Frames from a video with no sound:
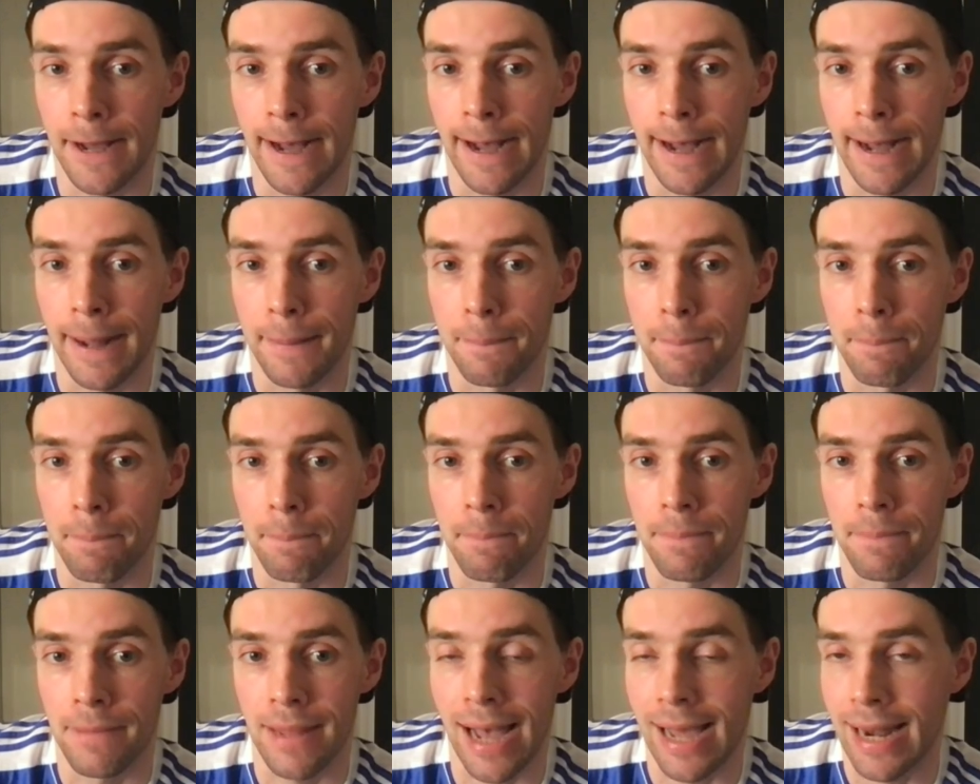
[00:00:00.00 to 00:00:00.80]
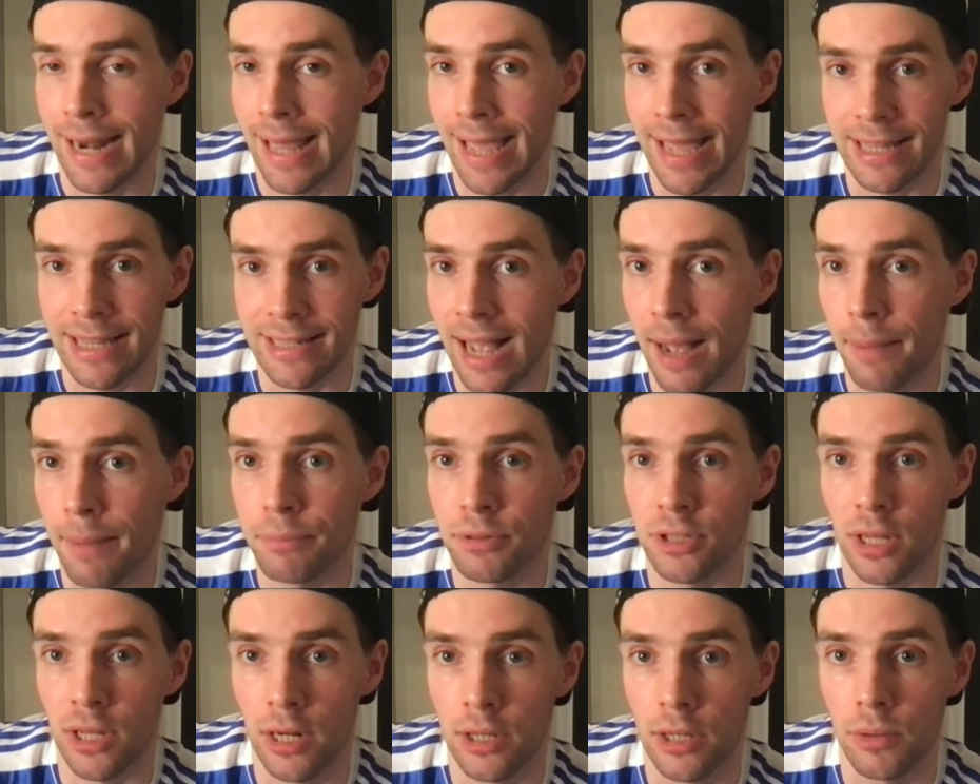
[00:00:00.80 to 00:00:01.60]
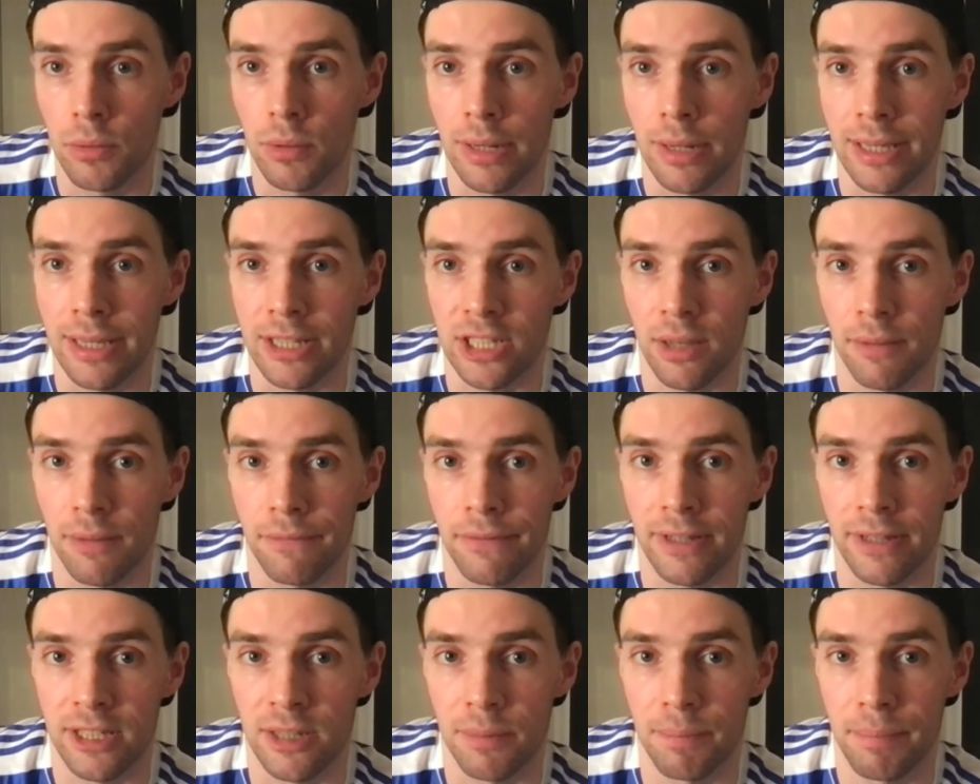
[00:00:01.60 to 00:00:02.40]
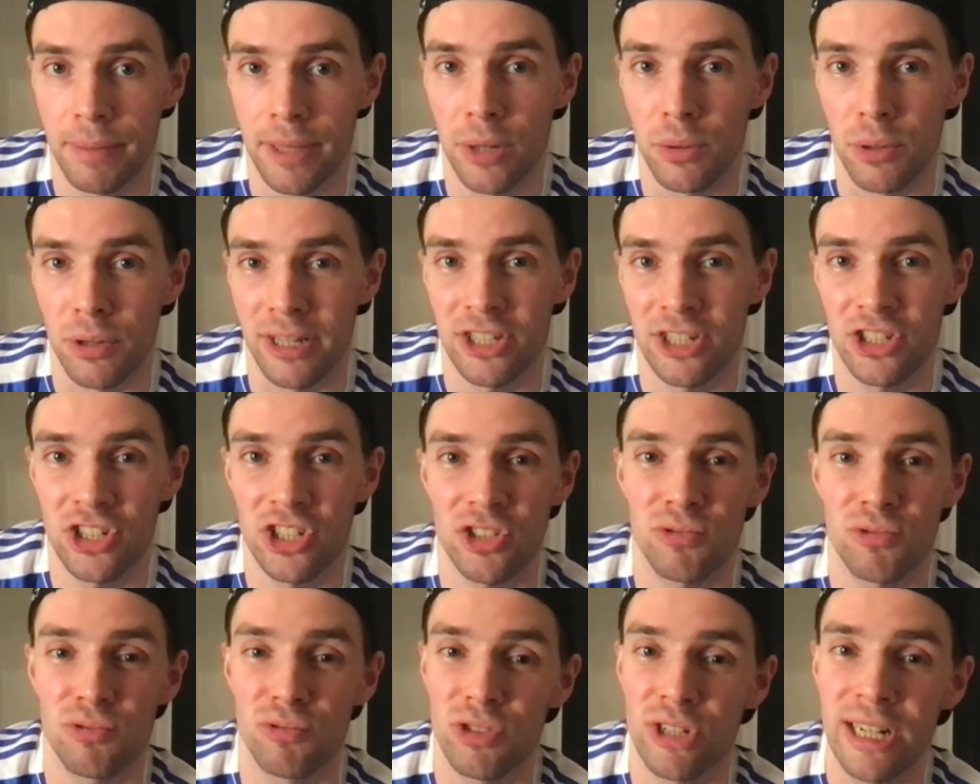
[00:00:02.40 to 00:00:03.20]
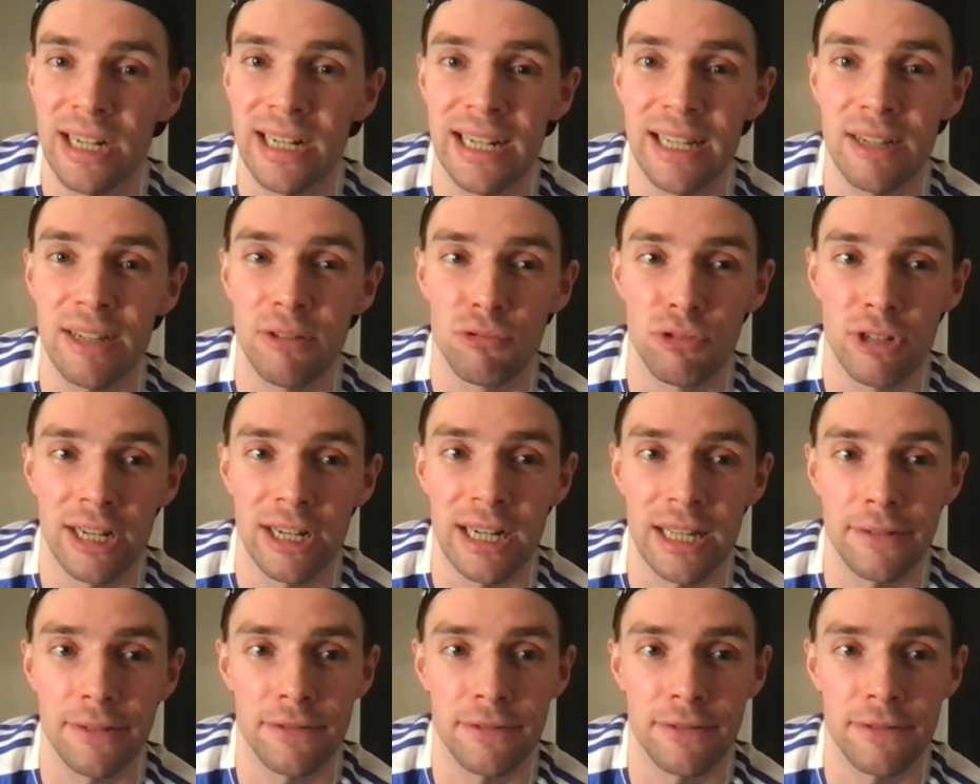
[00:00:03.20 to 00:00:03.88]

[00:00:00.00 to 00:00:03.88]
And it is absolutely something to build on. It's just really, really